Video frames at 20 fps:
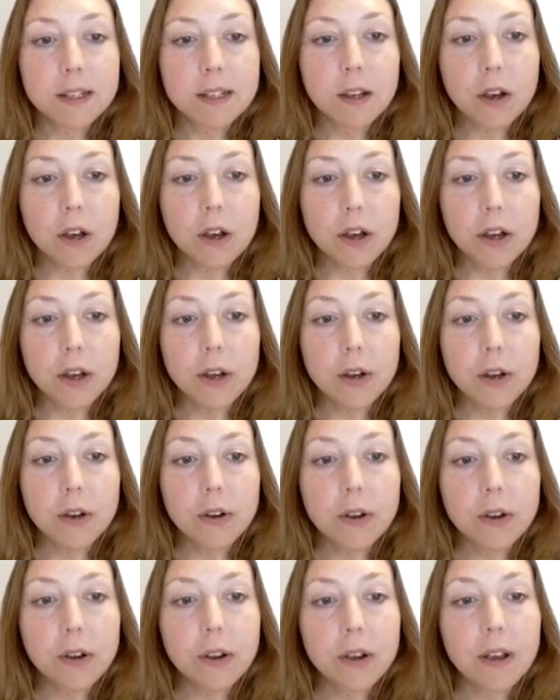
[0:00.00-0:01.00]

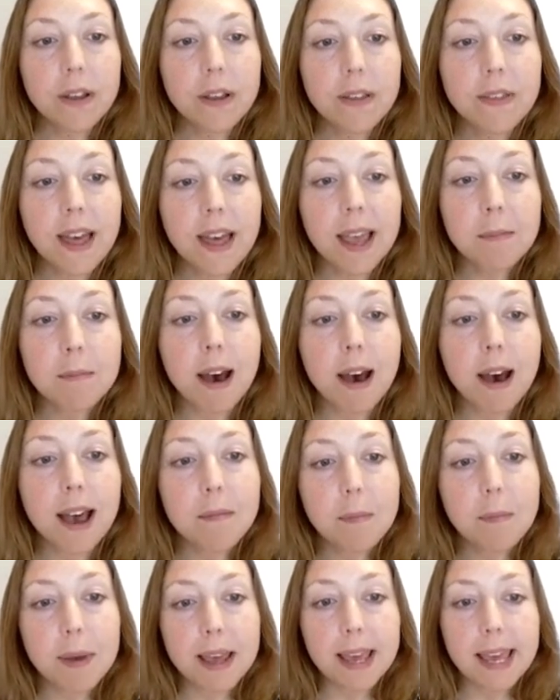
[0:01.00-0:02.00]
So they
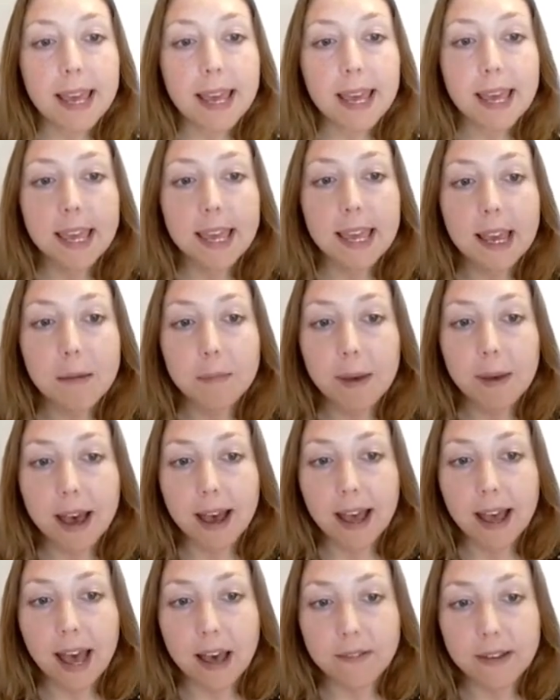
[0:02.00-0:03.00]
might be
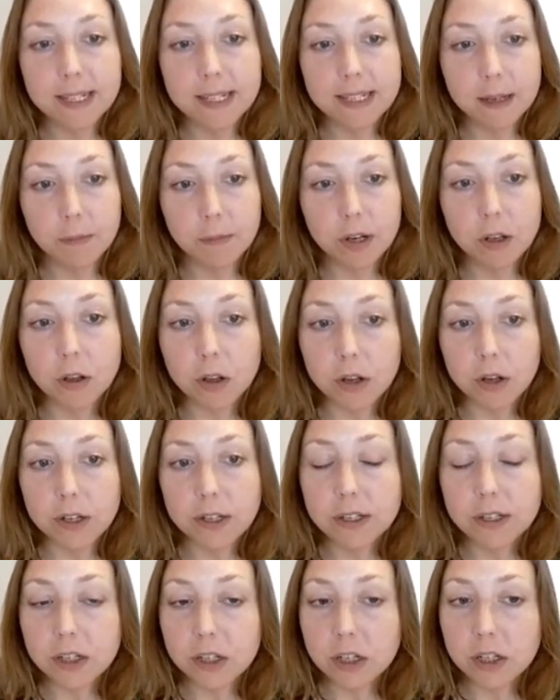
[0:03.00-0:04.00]
about having someone
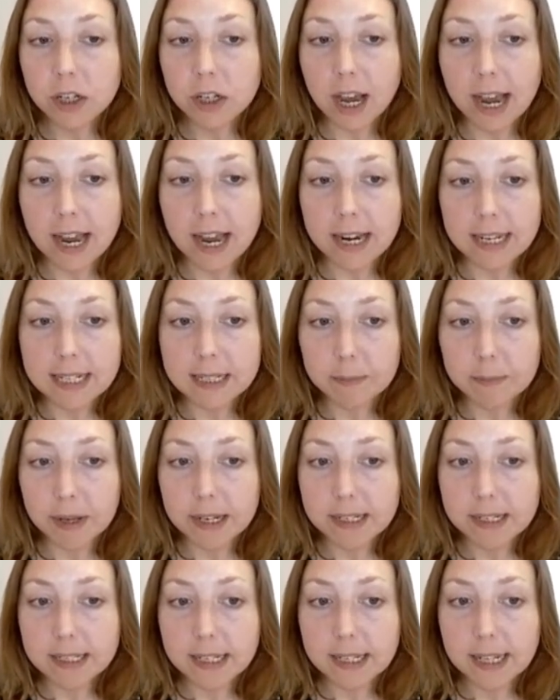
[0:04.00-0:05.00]
close to you die
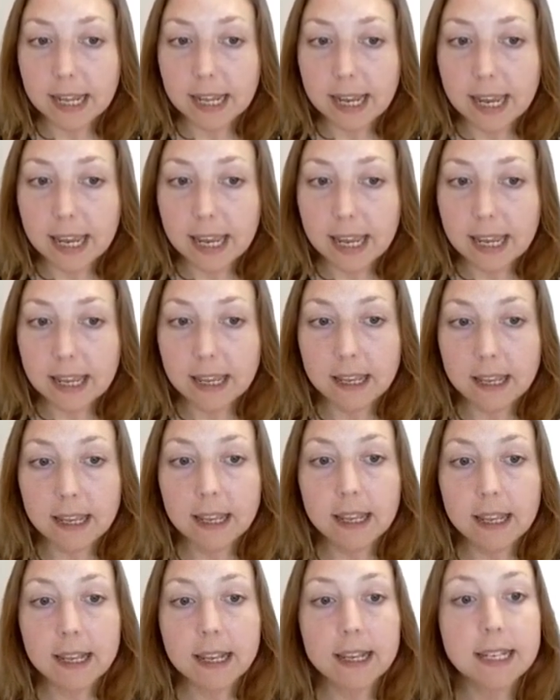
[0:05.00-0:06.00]
unexpectedly,
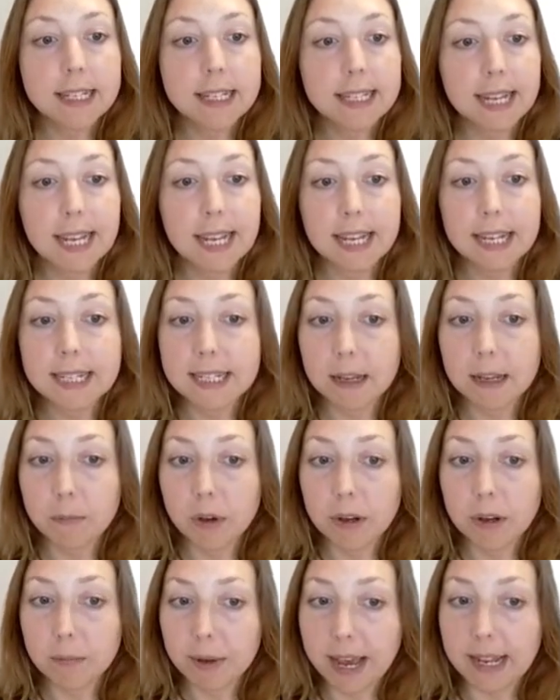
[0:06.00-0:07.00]
seeing
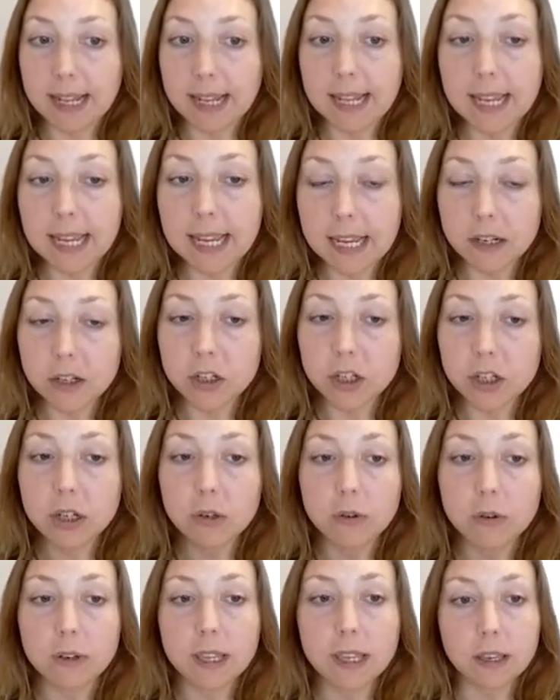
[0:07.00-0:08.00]
someone badly
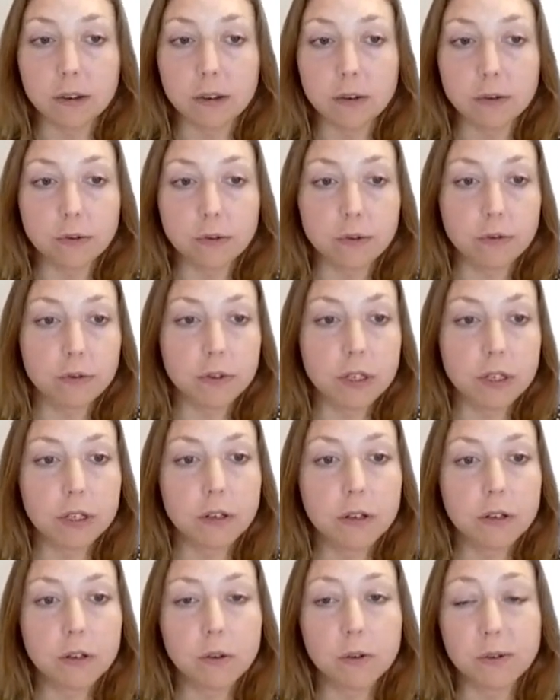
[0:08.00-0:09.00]
injured or killed,
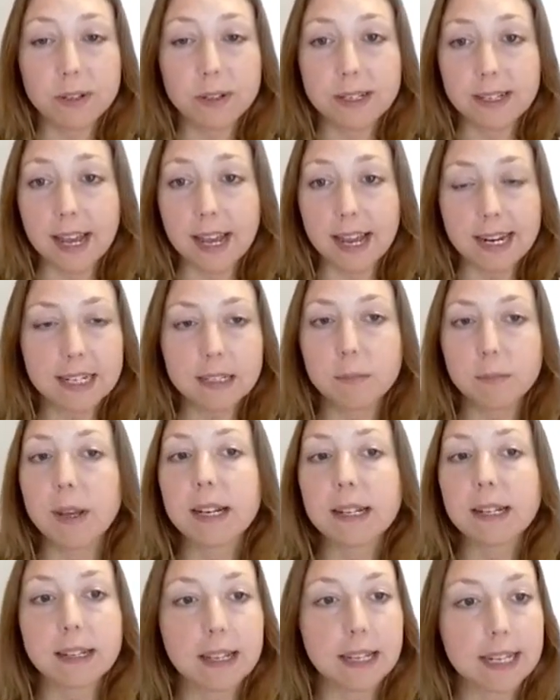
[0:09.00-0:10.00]
or
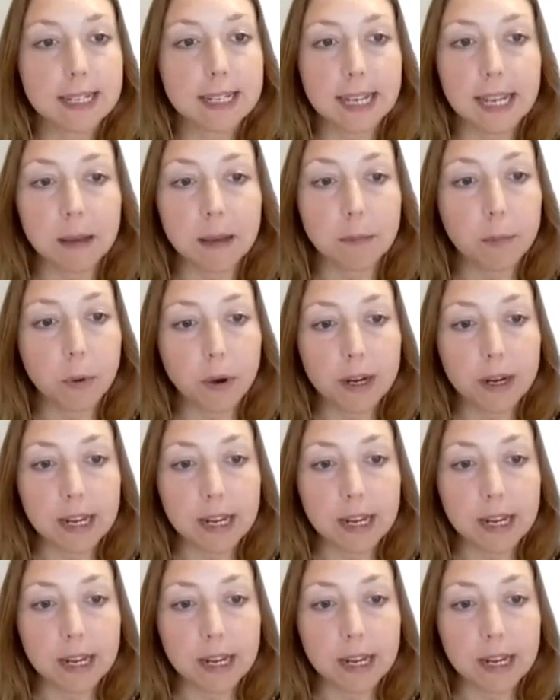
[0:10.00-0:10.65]
unexpectedly seeing a